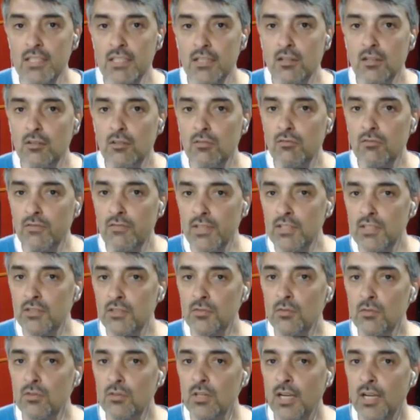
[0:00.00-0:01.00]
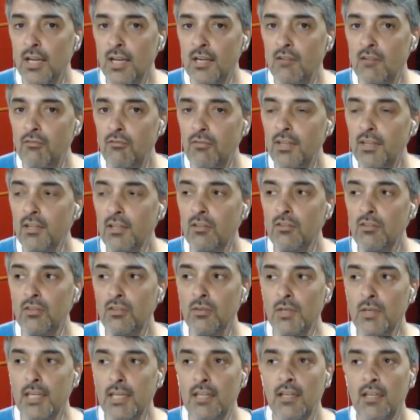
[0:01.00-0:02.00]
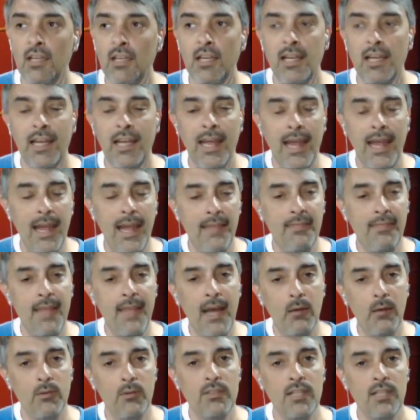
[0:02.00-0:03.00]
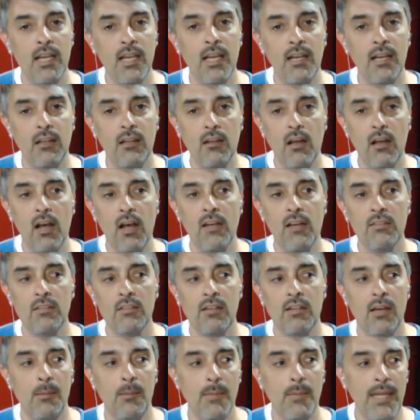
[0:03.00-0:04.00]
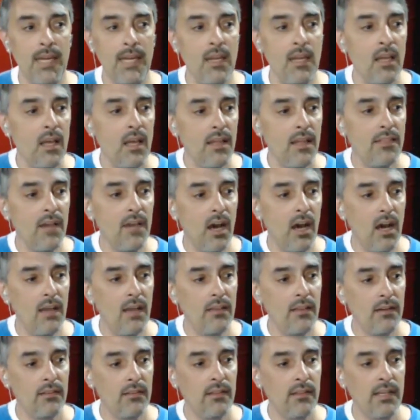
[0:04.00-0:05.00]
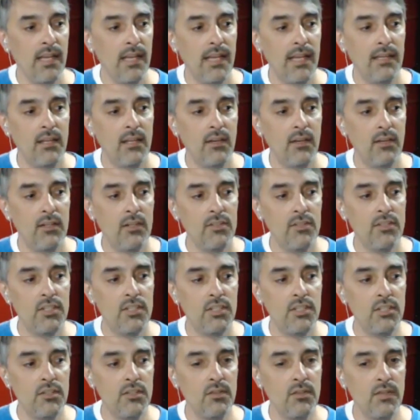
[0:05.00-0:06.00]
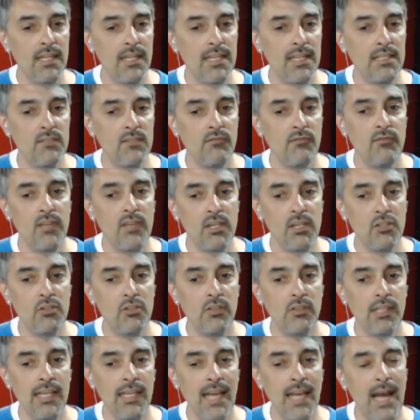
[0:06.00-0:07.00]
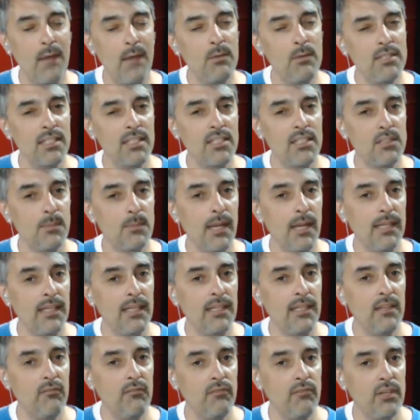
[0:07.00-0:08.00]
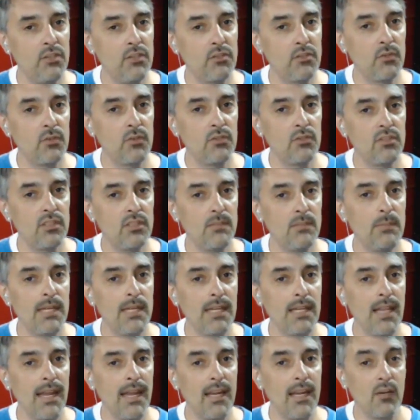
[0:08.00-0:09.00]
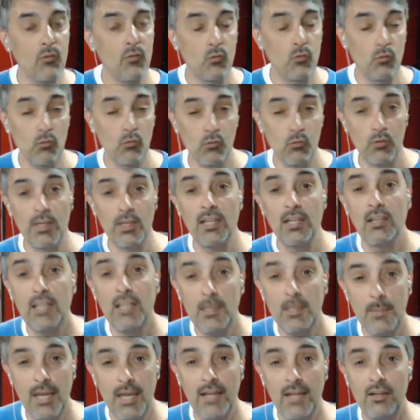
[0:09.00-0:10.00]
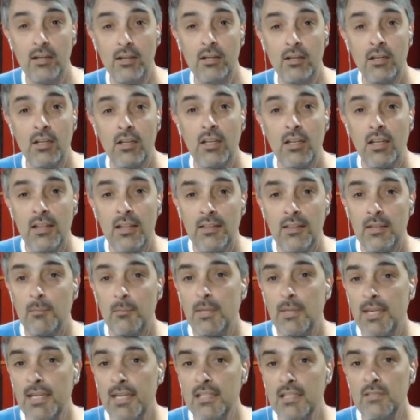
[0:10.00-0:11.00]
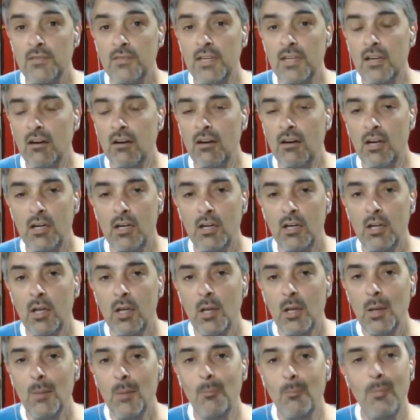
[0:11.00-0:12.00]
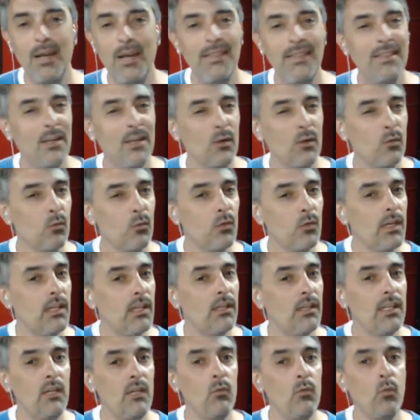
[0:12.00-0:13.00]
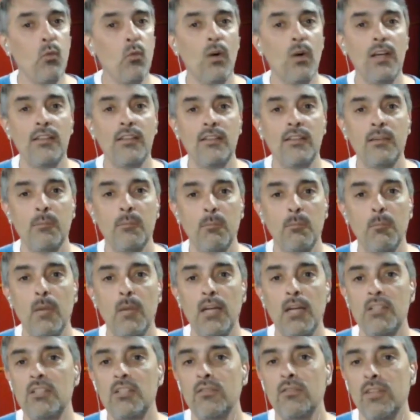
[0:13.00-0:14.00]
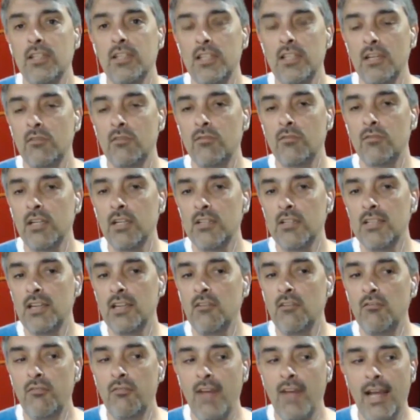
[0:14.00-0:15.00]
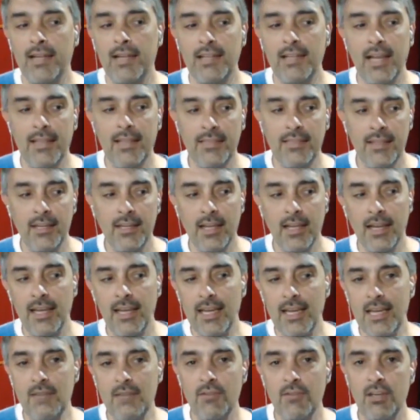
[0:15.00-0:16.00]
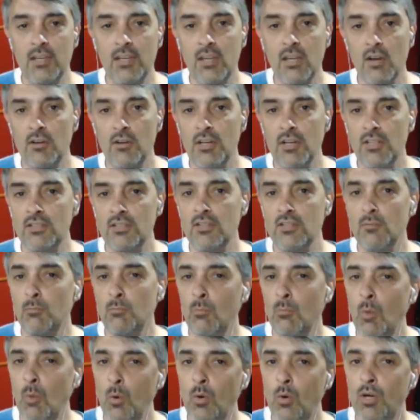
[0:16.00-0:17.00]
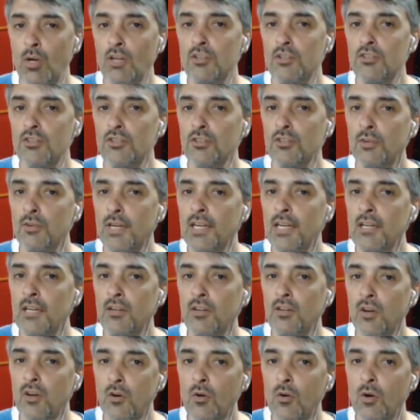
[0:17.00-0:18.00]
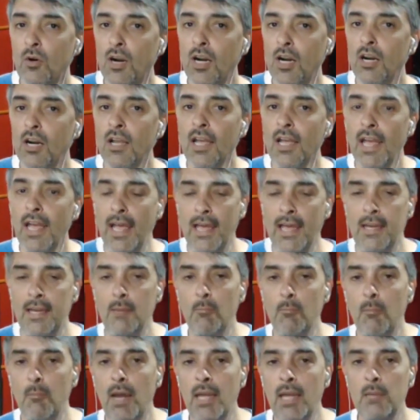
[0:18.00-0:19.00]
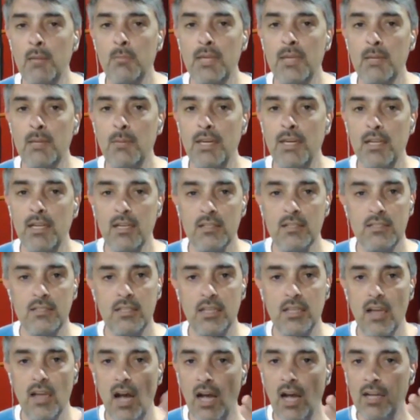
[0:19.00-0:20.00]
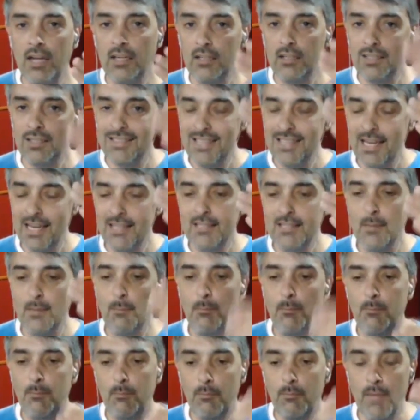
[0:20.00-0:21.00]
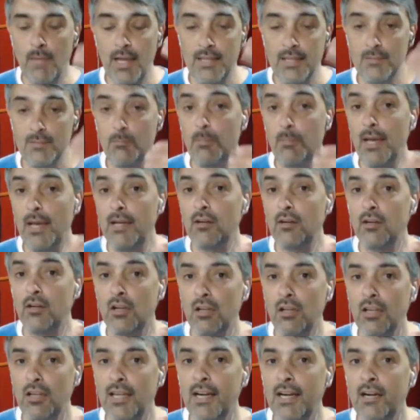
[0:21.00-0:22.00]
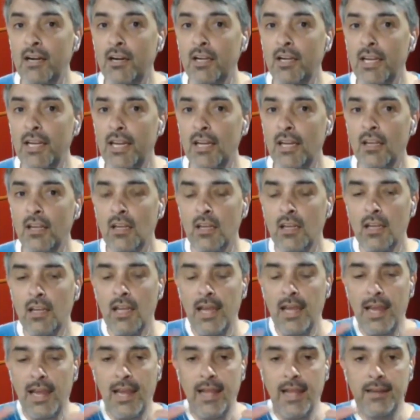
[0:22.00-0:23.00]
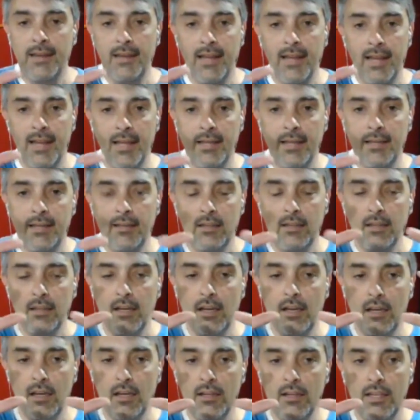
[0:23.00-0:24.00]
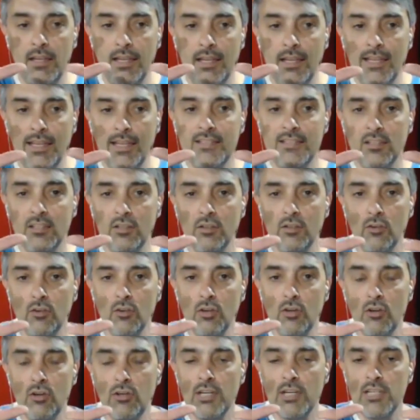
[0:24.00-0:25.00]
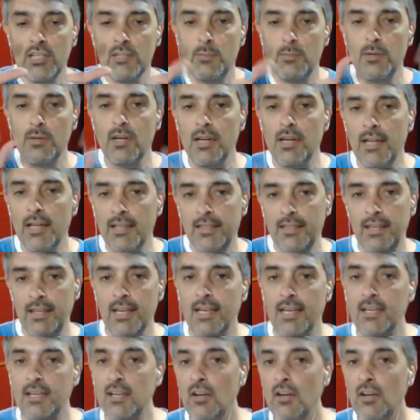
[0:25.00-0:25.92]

physical, visceral kind of feel to it. And that was kind of lost on me. The other thing I noticed too is visually, I was expecting the visuals to be like really better than PSVR, but there really wasn't much of a difference. In fact, I think I even noticed more screen door, and it might be because the Oculus has better clarity. And it's a little crisper, and I think I